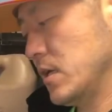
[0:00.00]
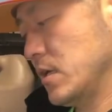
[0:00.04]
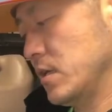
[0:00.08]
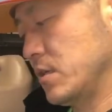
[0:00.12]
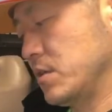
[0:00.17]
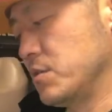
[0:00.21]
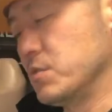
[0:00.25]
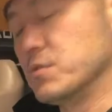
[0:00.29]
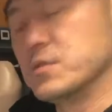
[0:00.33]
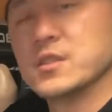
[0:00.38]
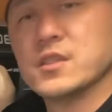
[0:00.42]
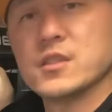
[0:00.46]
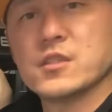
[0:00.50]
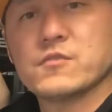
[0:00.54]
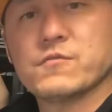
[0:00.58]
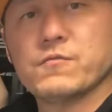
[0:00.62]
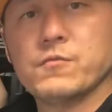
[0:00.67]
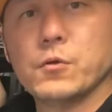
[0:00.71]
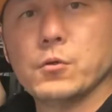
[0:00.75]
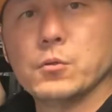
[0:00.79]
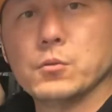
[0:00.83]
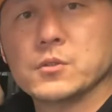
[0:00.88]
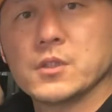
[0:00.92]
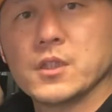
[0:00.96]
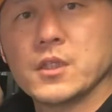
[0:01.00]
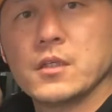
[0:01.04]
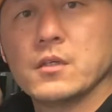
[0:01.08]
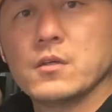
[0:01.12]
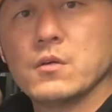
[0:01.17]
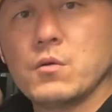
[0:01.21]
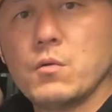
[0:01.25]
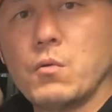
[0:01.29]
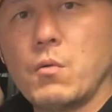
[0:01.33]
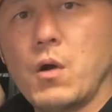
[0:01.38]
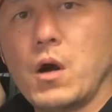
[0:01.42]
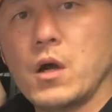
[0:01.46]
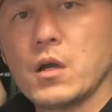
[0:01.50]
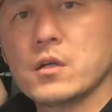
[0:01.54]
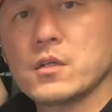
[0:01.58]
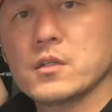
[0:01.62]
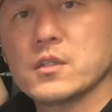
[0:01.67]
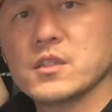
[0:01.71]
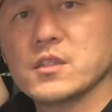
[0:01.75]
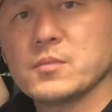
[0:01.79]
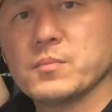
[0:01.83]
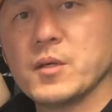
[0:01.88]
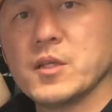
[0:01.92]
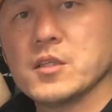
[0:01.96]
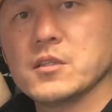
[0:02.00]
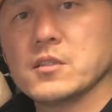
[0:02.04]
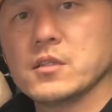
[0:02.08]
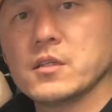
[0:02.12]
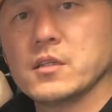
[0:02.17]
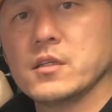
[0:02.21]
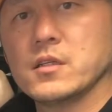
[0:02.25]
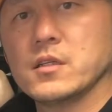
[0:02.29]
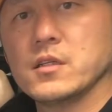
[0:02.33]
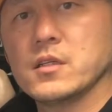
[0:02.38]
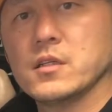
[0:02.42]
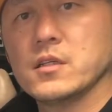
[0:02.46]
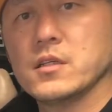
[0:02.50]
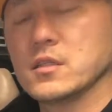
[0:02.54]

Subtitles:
use this folding water dispenser.